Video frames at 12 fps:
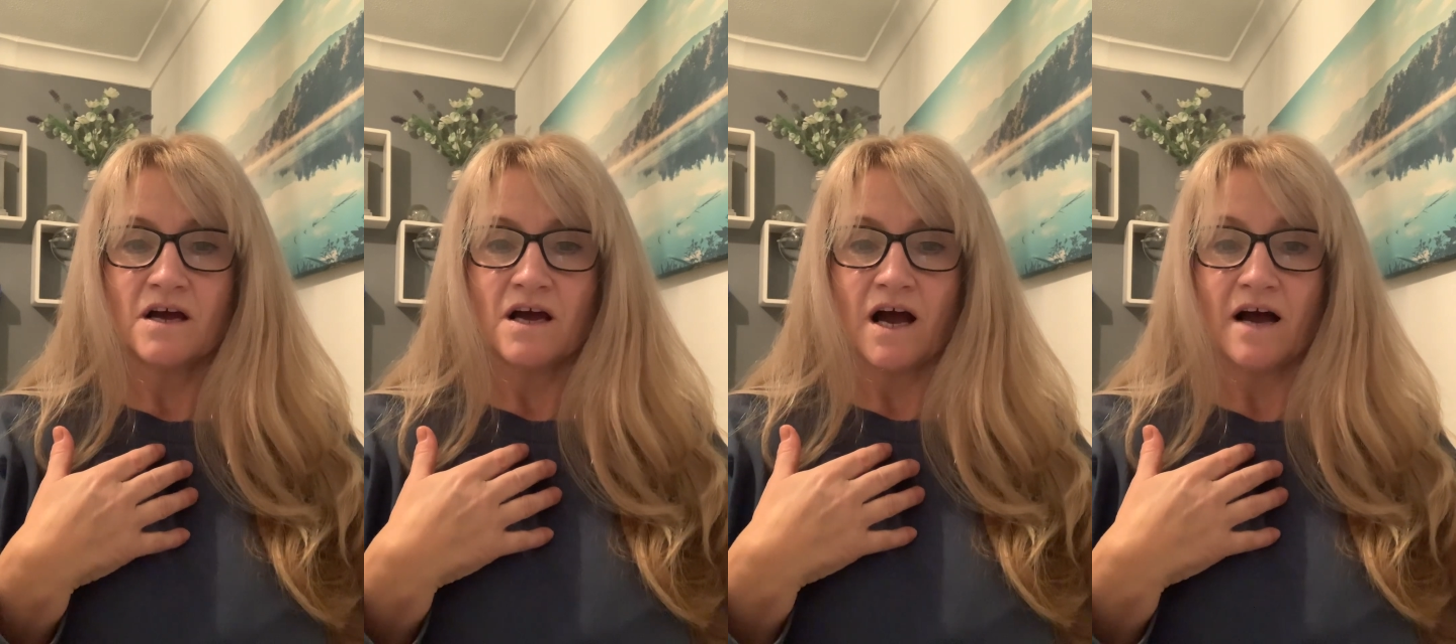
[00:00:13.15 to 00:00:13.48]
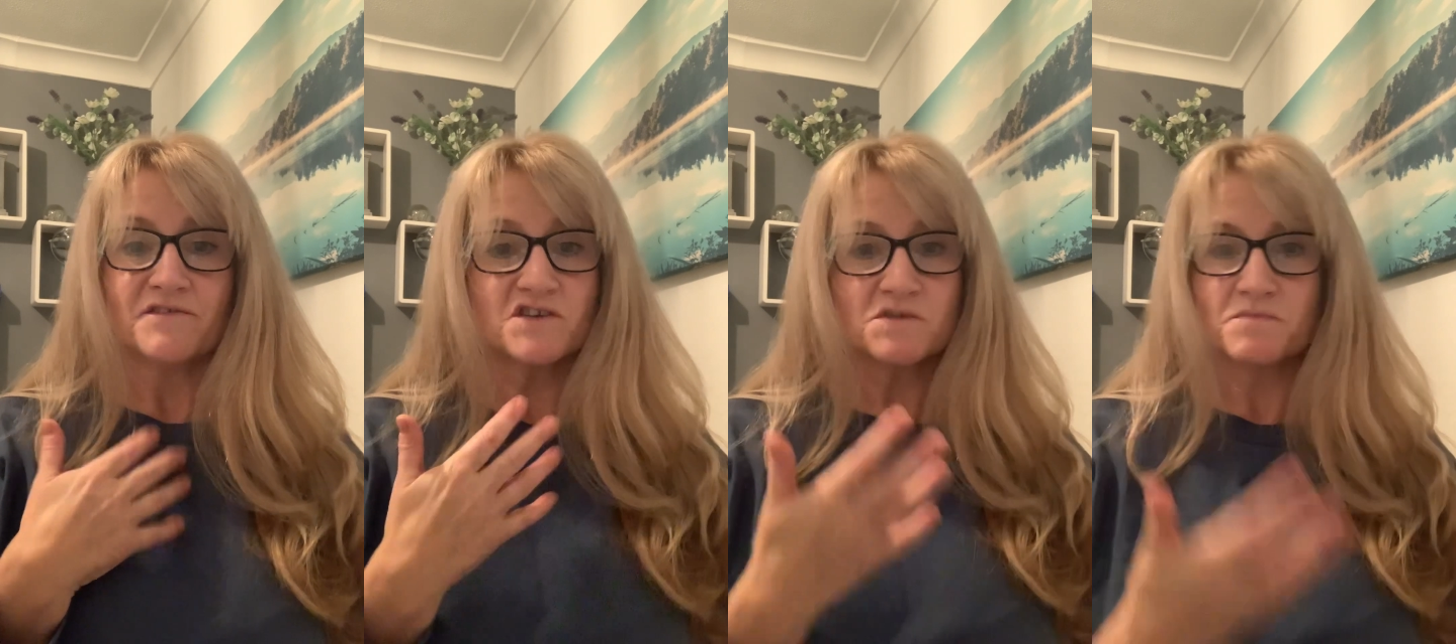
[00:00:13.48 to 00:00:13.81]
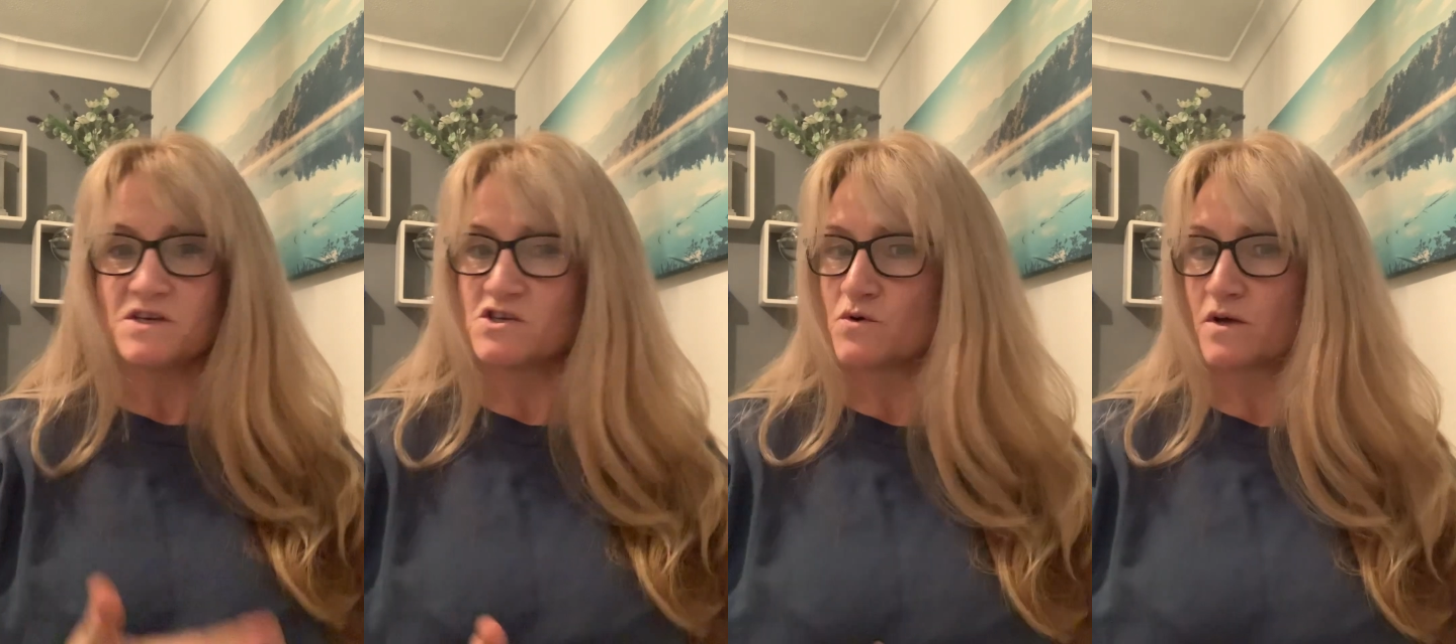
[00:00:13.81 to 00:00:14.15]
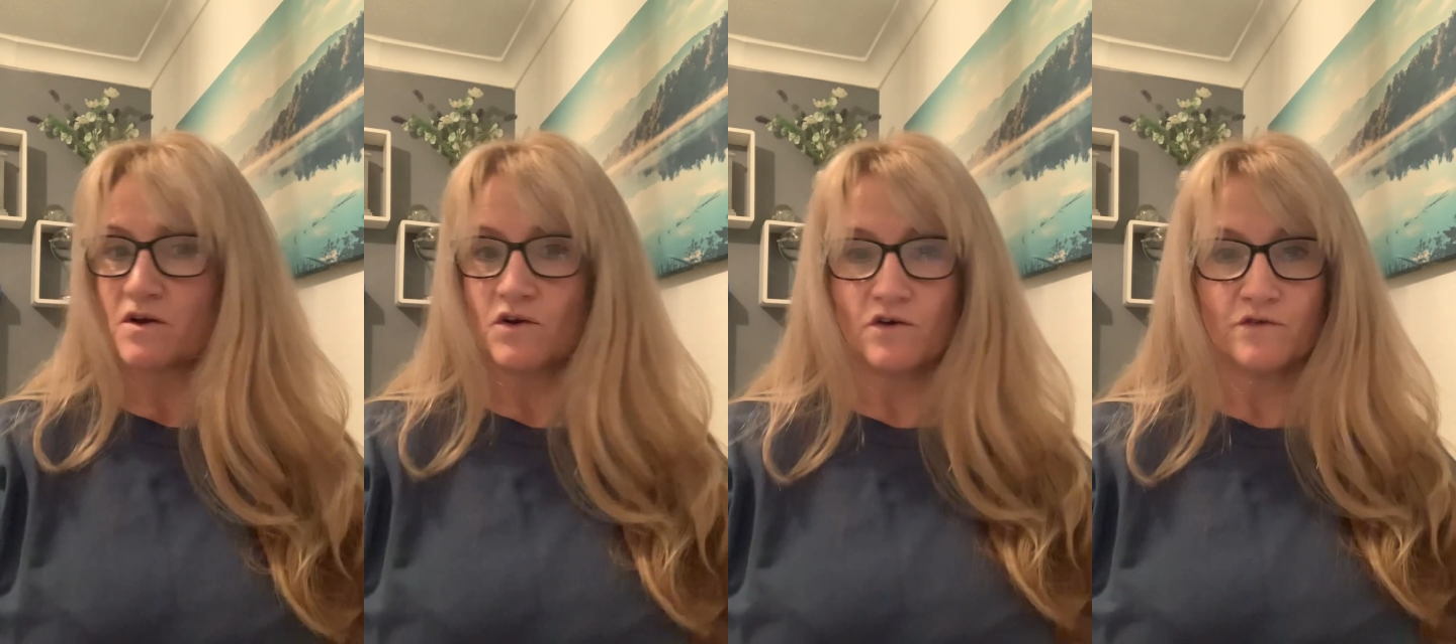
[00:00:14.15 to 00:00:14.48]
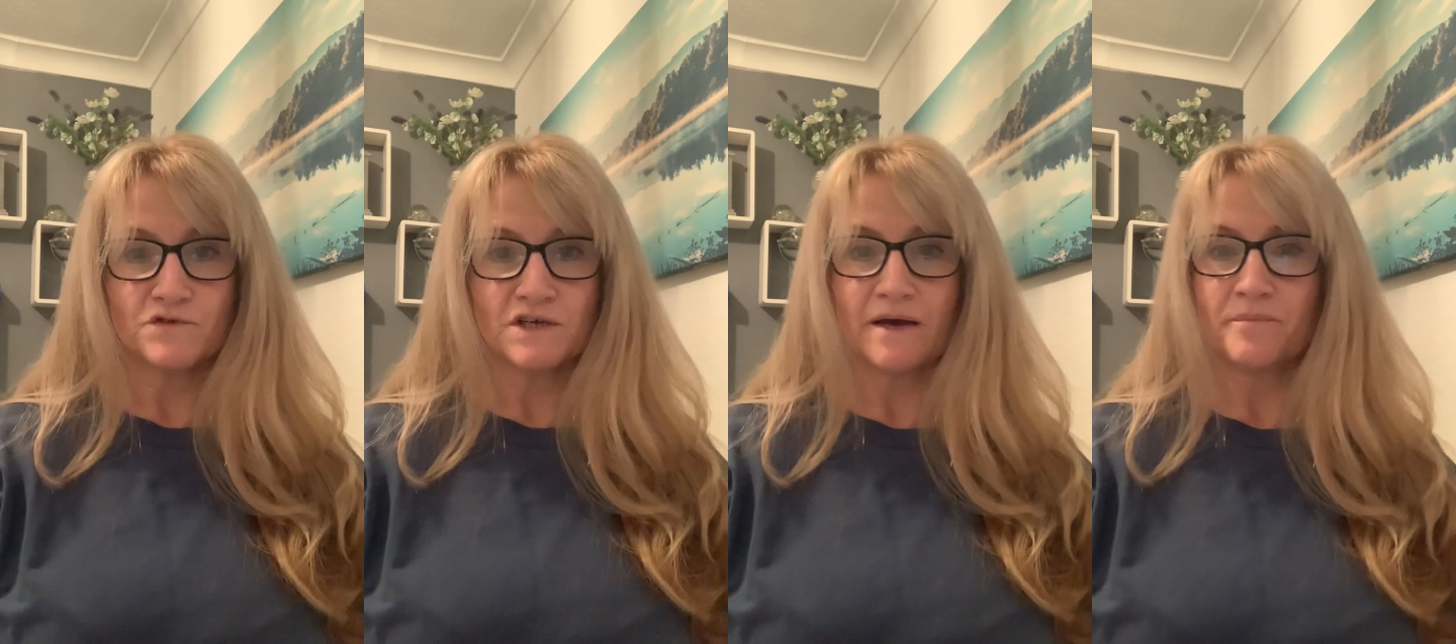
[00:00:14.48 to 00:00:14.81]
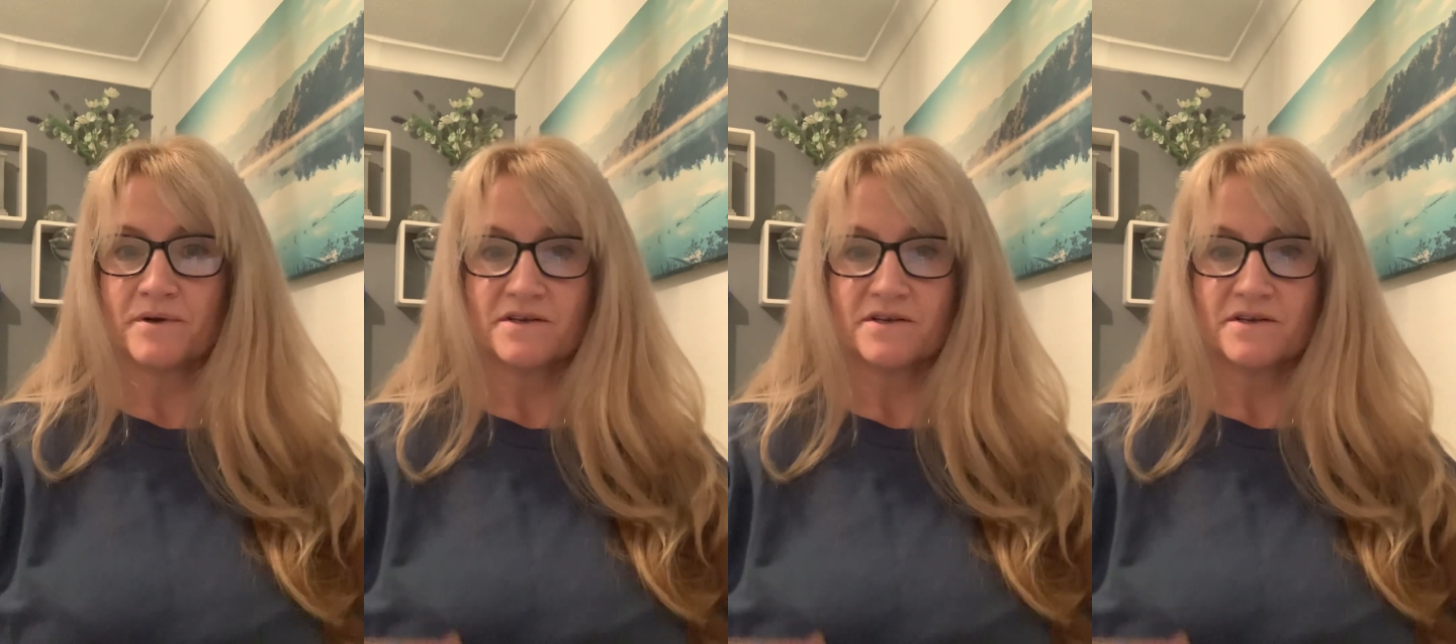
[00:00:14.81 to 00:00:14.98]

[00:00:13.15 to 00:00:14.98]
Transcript: I've just been doing a lot of tapping,